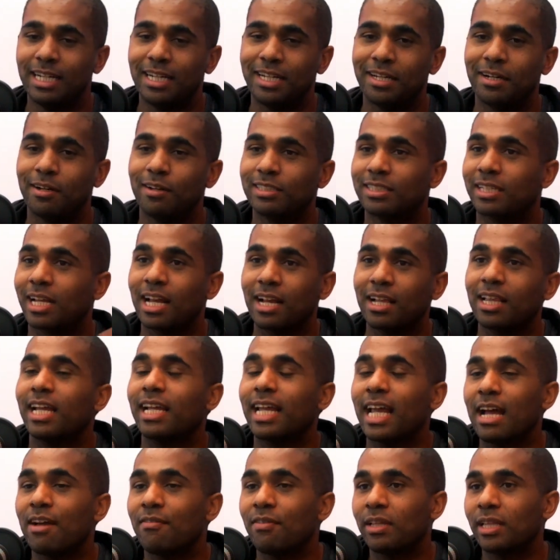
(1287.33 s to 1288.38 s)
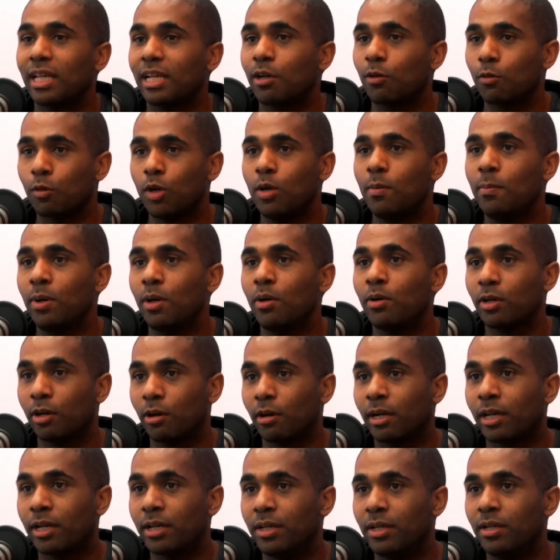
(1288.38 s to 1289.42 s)
It's kind of like having like a rowboat or
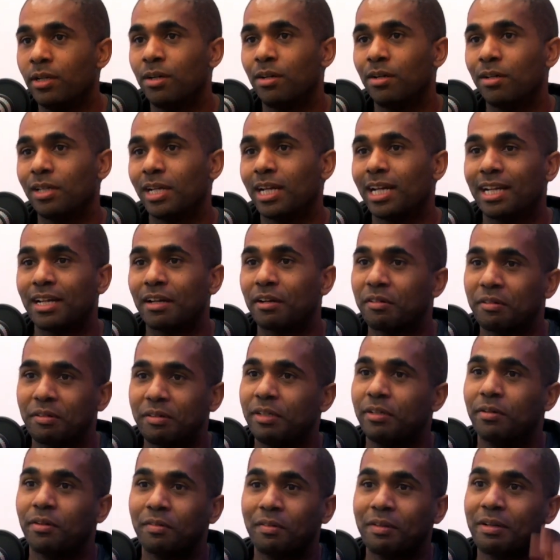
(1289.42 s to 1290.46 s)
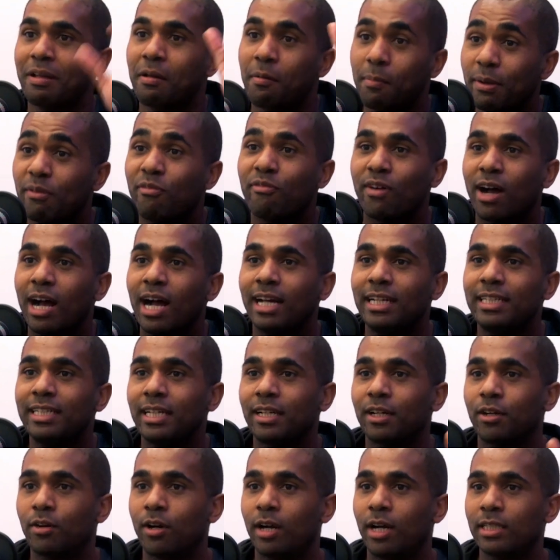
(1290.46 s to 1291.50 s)
a canoe. Like it'll be fine to
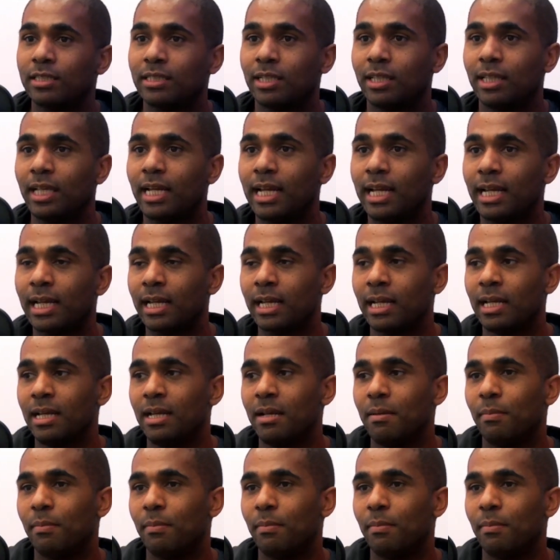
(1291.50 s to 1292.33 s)
get across a lake.